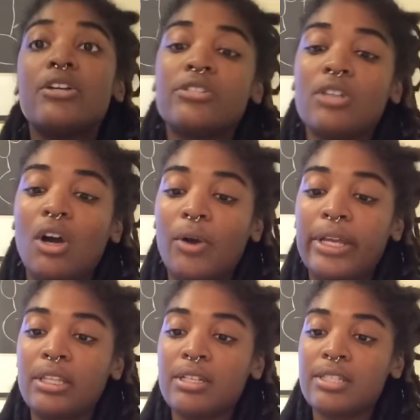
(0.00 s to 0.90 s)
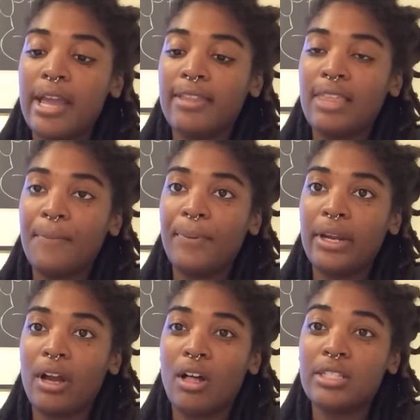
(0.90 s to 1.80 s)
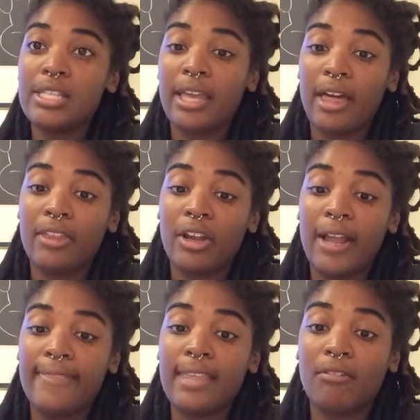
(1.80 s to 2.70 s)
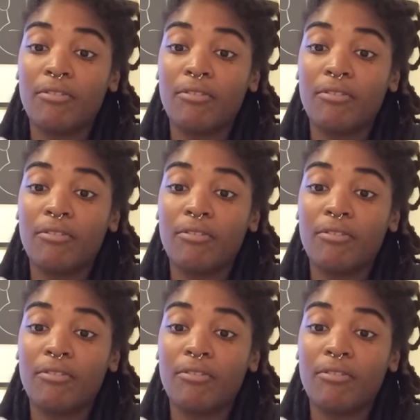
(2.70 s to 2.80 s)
So it looks like they put it all together and they